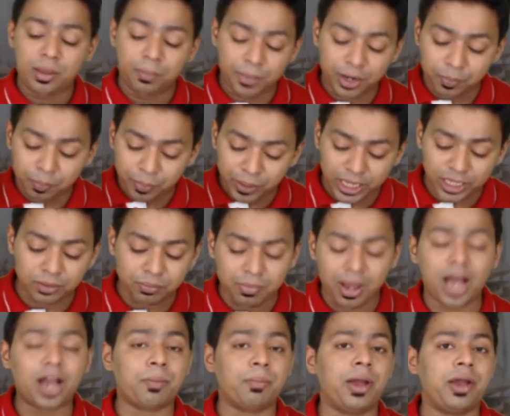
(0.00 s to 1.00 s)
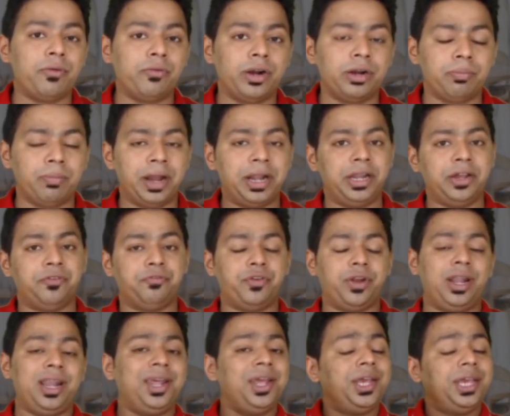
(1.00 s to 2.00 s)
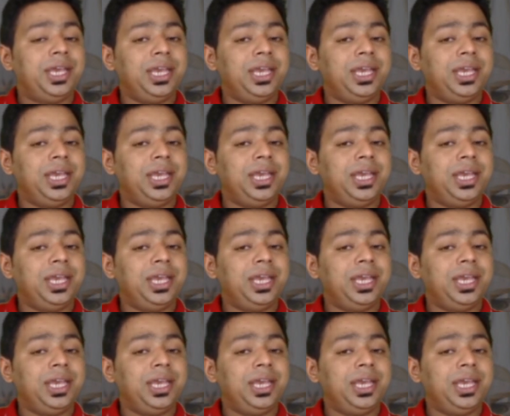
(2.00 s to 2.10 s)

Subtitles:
but please mark my word, my dear friend,